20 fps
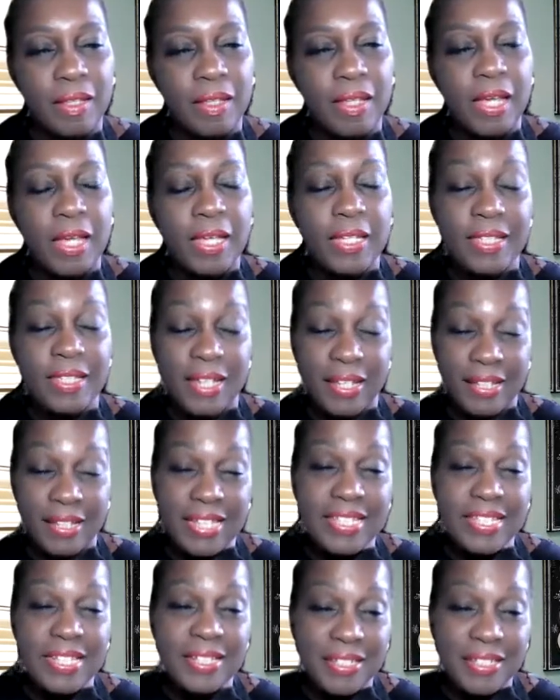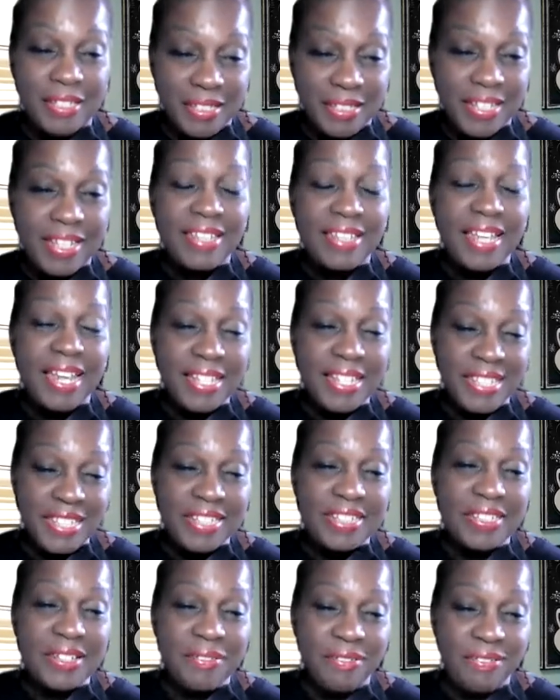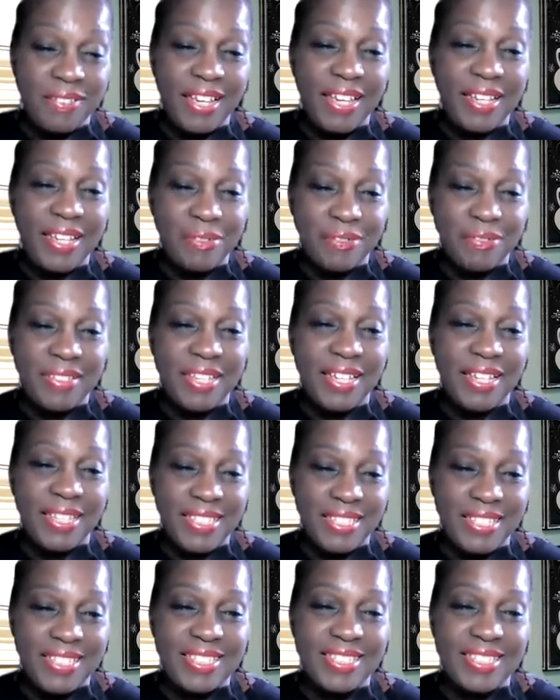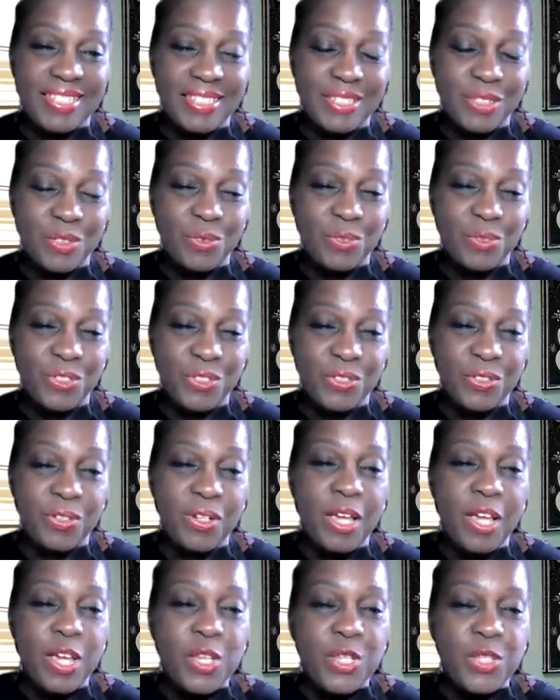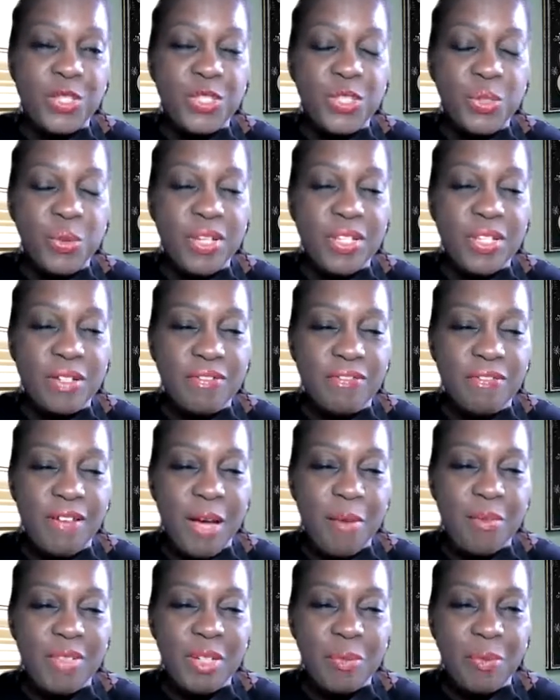That is a tough life, yes. So sure. Yeah. So in your family